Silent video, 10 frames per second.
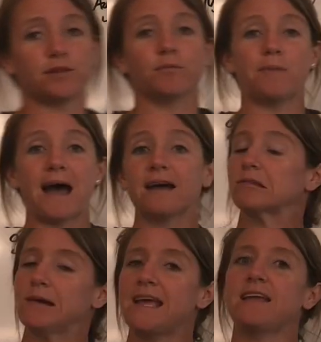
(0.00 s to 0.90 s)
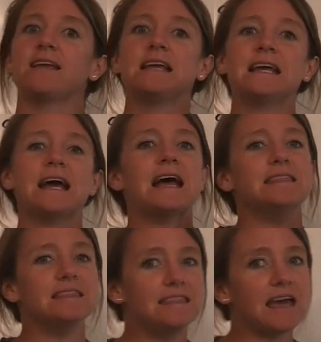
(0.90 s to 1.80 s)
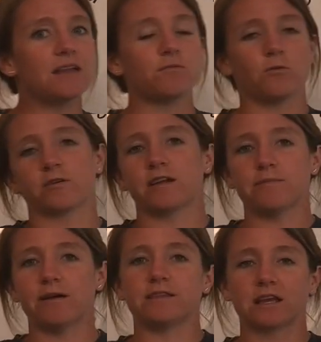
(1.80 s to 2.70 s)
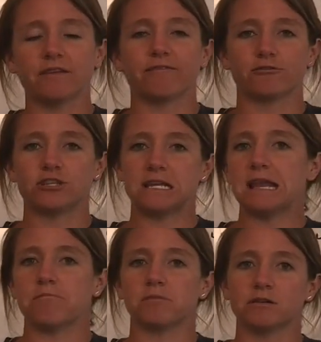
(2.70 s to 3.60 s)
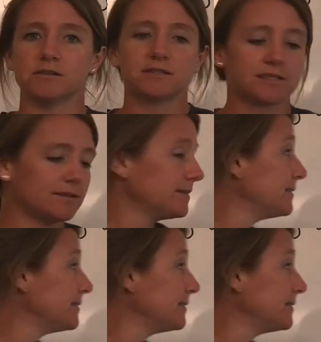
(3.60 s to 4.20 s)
the pathway and then worry about the conversion numbers.